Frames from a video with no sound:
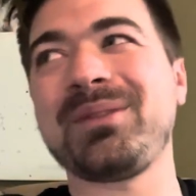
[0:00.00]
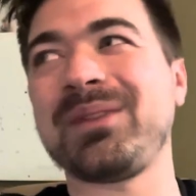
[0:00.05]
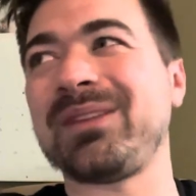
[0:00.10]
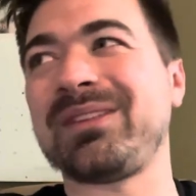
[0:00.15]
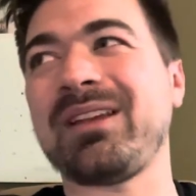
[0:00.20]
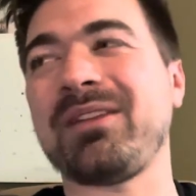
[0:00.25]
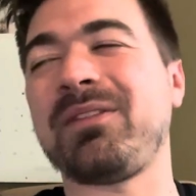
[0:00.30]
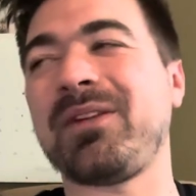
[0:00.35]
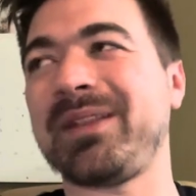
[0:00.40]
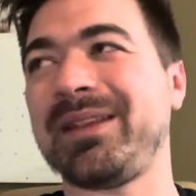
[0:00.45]
the
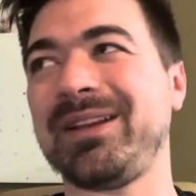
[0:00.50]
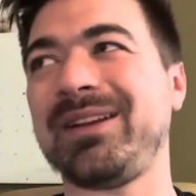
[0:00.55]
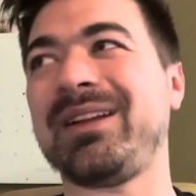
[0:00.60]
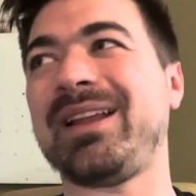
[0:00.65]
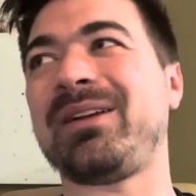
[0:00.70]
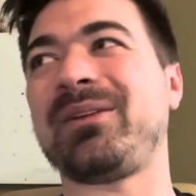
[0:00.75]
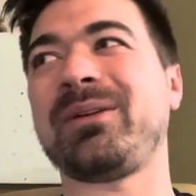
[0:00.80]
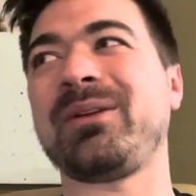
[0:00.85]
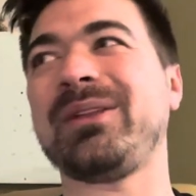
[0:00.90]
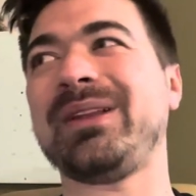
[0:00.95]
stuff on the
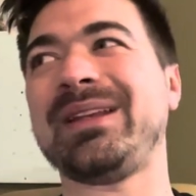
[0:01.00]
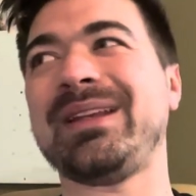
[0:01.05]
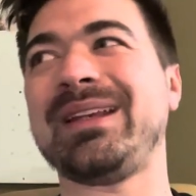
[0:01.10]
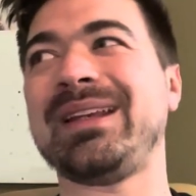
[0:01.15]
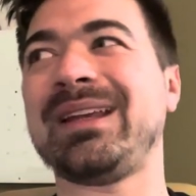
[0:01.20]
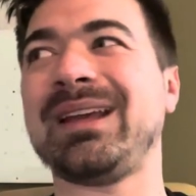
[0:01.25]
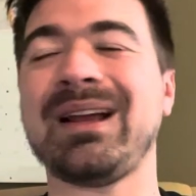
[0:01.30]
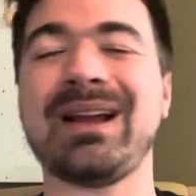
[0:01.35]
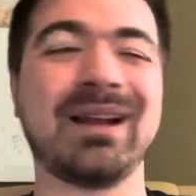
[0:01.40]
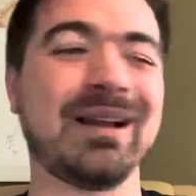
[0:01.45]
internet
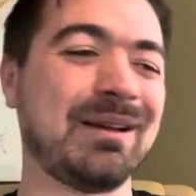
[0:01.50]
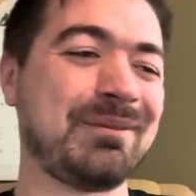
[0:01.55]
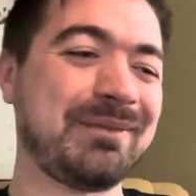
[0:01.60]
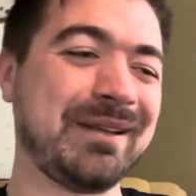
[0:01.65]
really uh,